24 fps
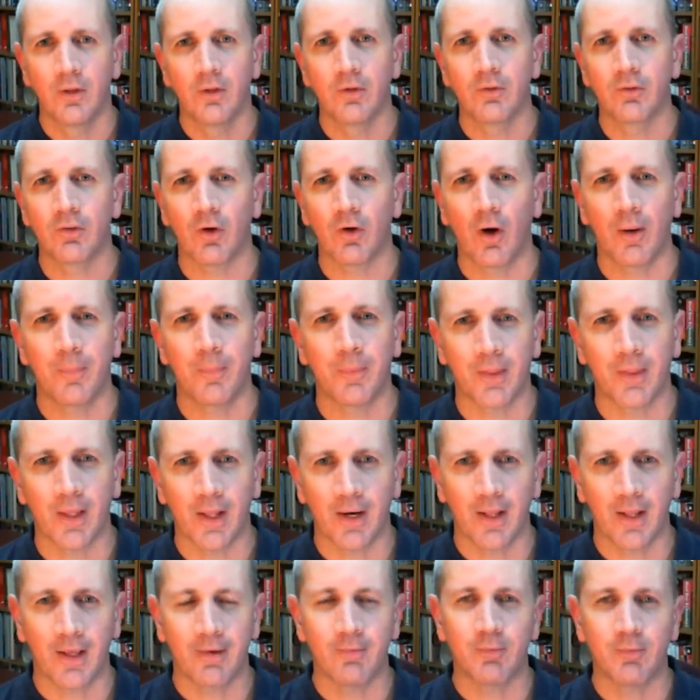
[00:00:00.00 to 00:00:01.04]
Sorry about
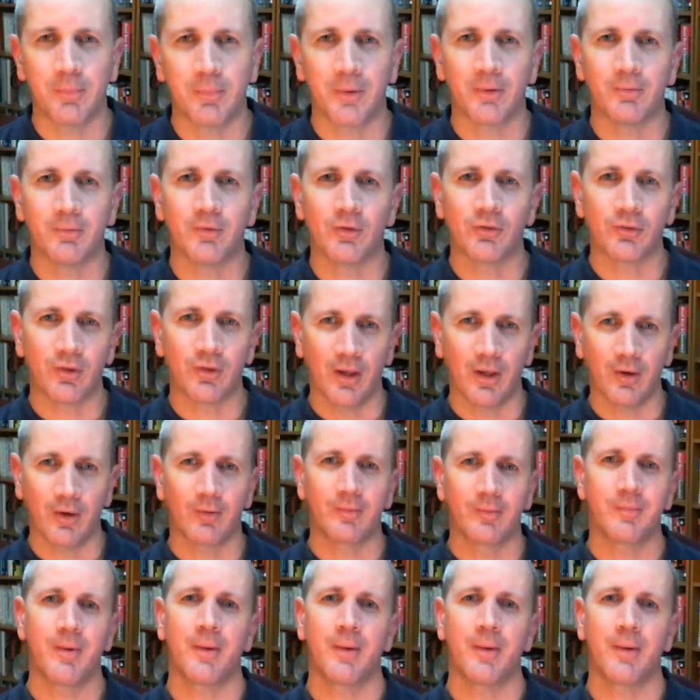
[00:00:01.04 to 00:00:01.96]
that, I have a bit of a stutter.